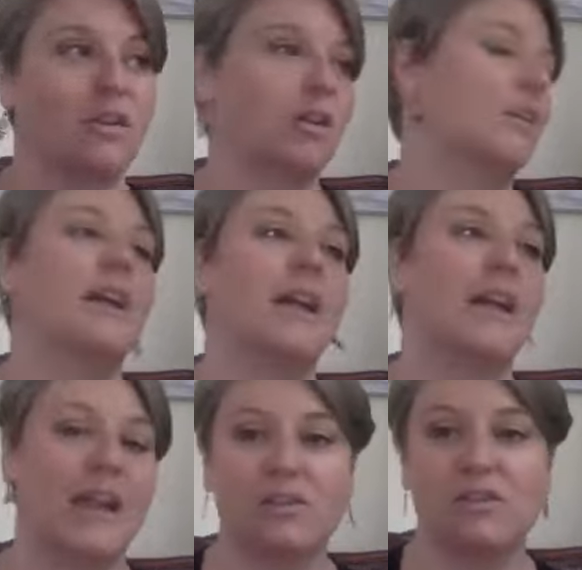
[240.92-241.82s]
or
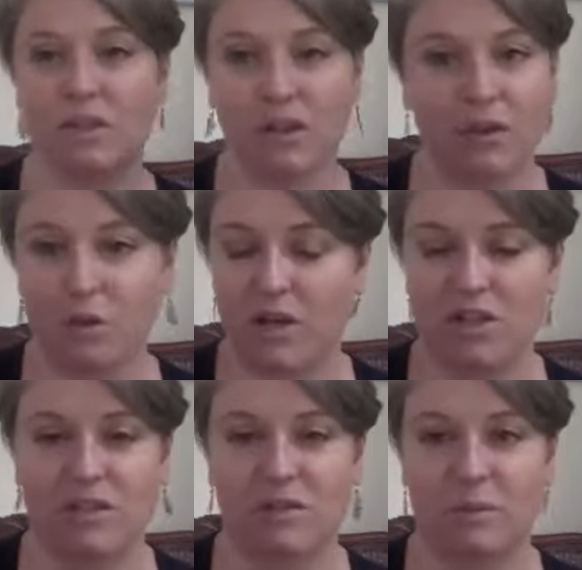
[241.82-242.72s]
answering all the
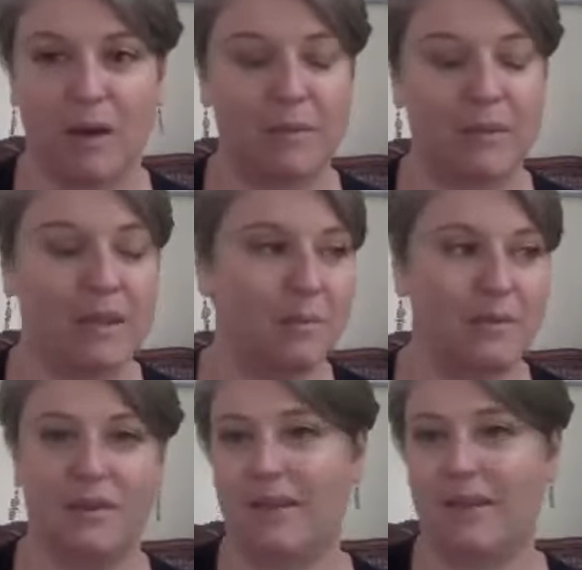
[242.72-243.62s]
questions that were popping up.
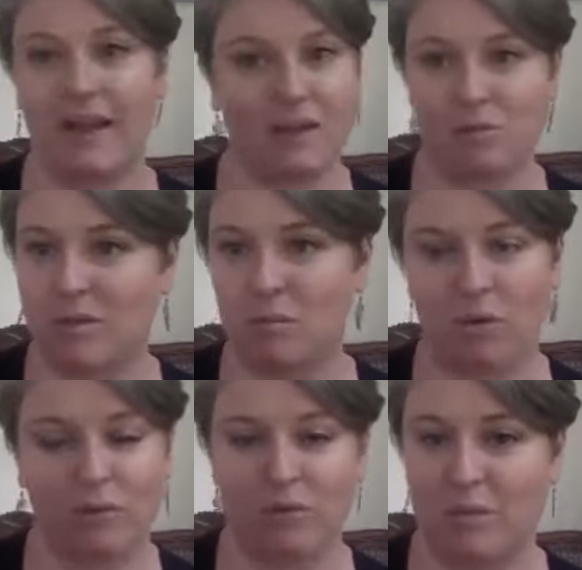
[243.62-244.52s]
And then that gave me
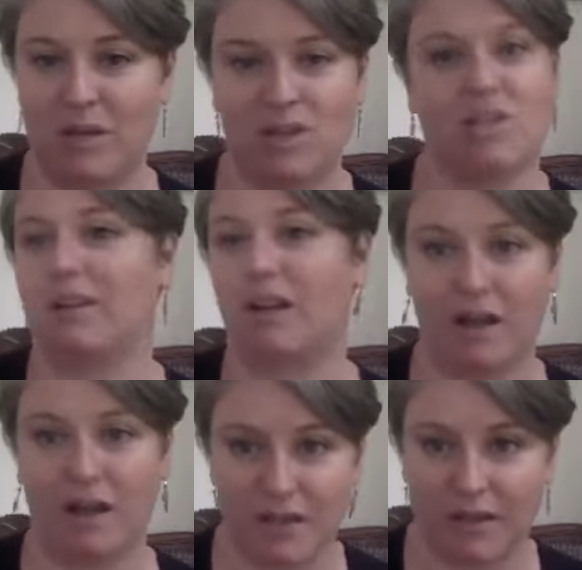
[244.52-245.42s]
more information and
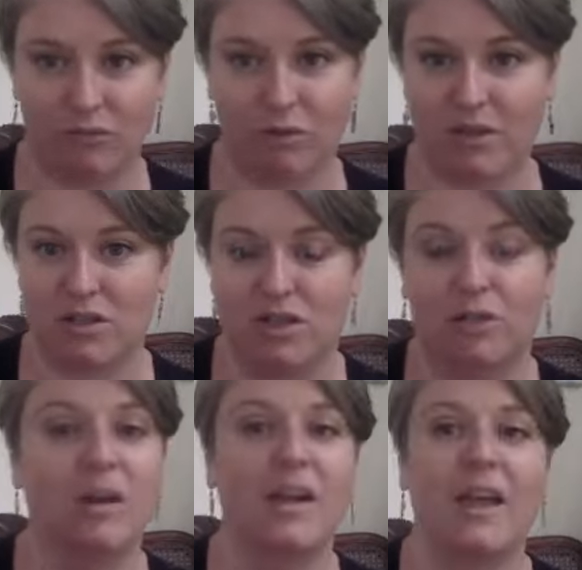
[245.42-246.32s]
content of what to
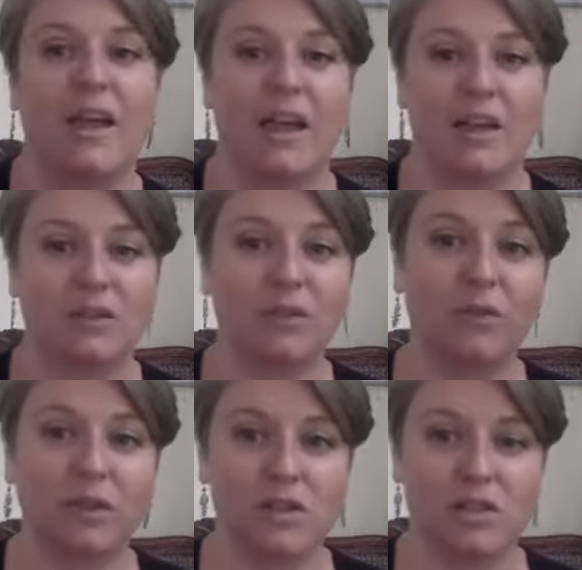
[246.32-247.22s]
do. And so I've
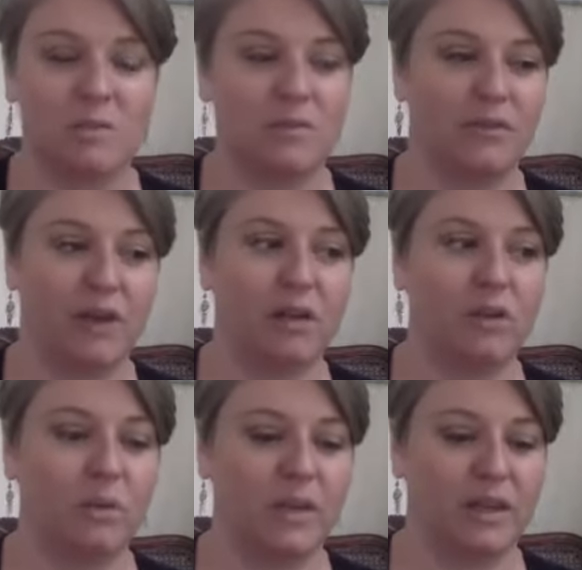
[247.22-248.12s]
really just been
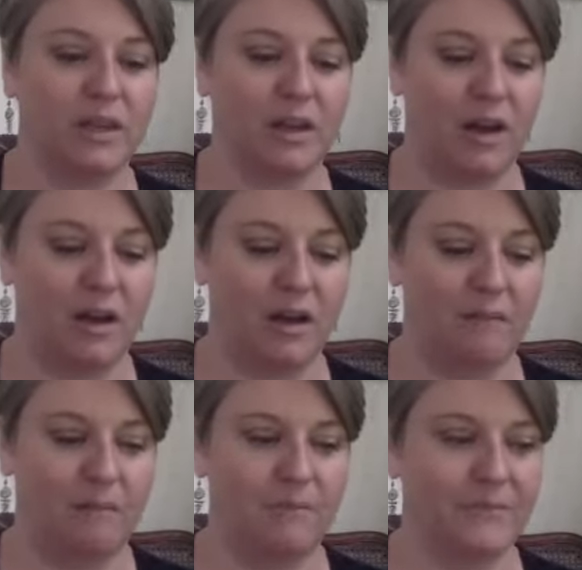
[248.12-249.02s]
following
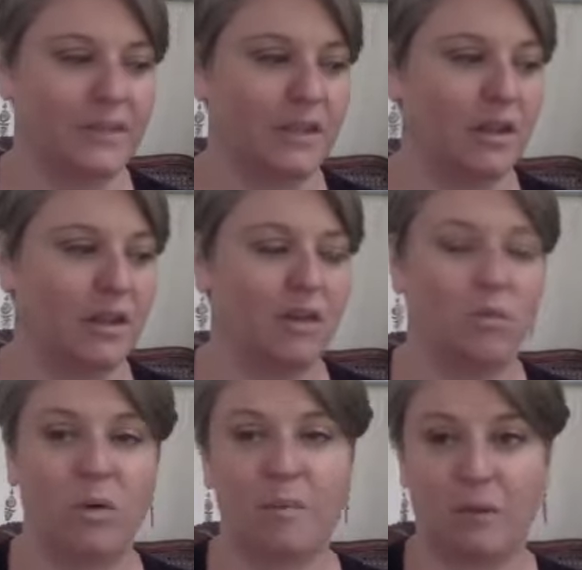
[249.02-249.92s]

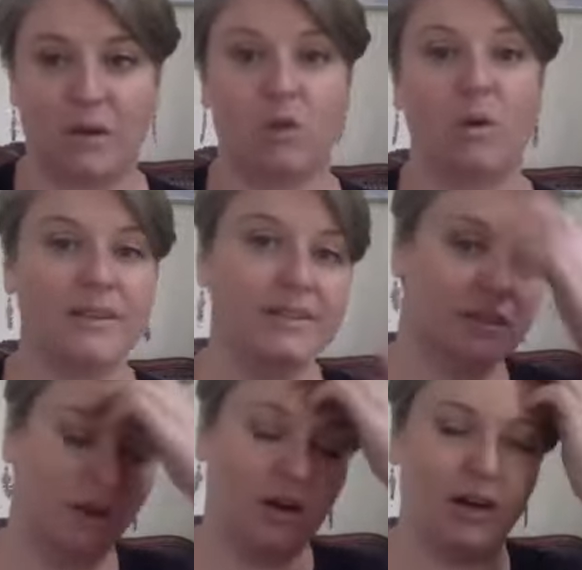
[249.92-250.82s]
what my
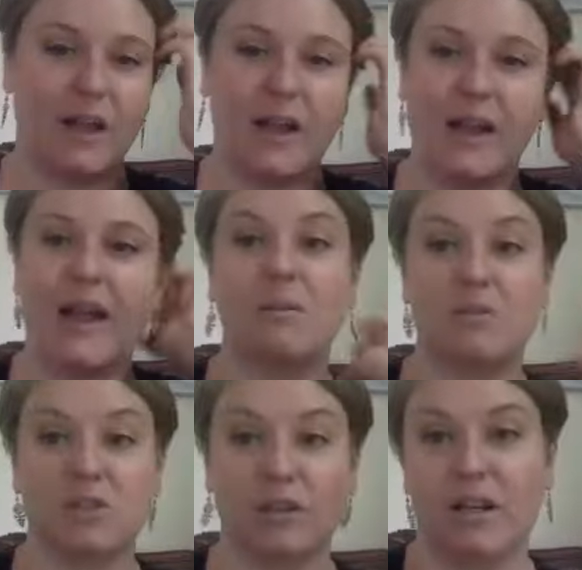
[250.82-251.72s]
requests are. And now I'm
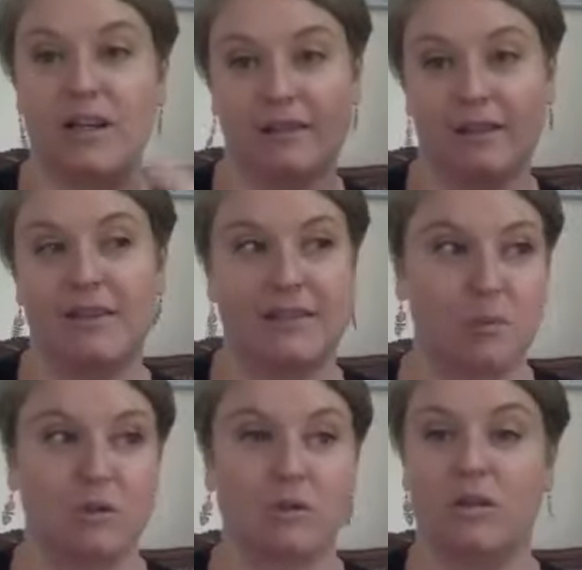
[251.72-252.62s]
starting to get like the same
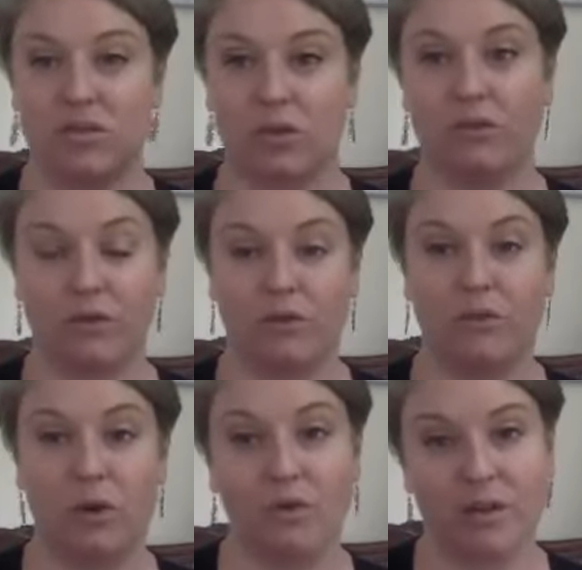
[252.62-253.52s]
requests over and over
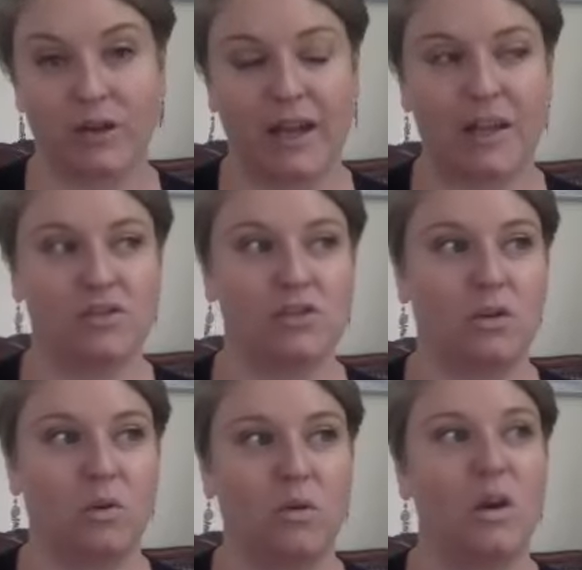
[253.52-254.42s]
and over again.
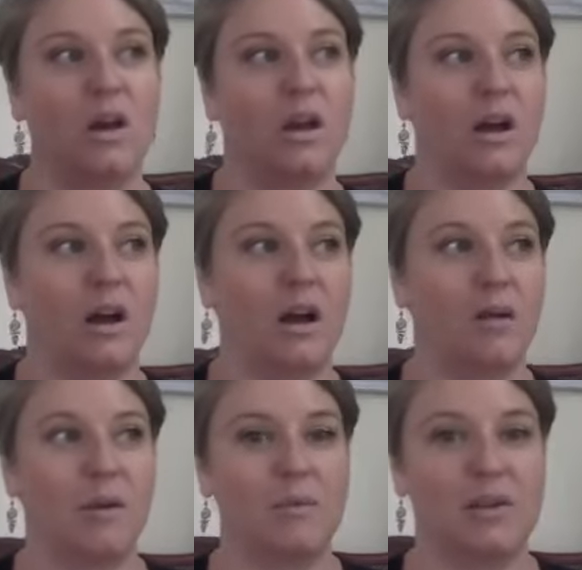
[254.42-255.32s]
So I'm
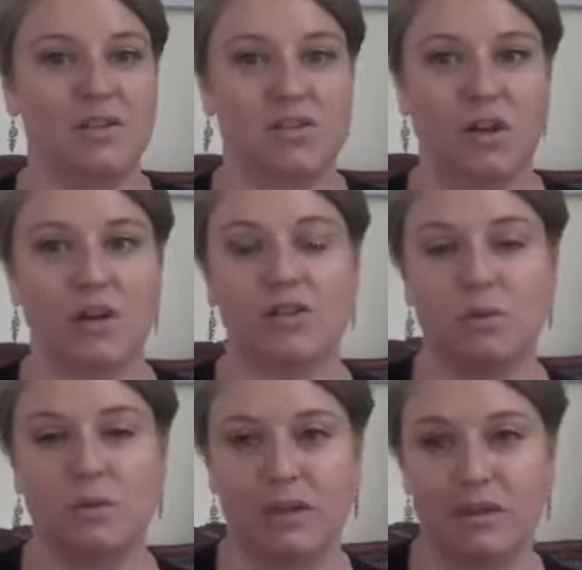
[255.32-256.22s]
going to start
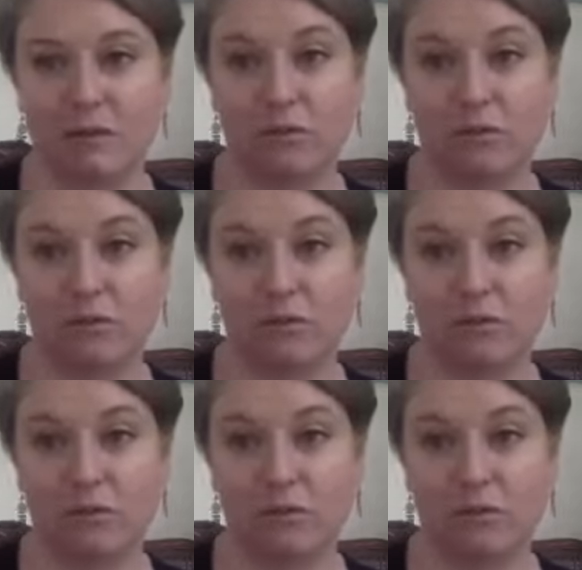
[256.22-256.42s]
doing,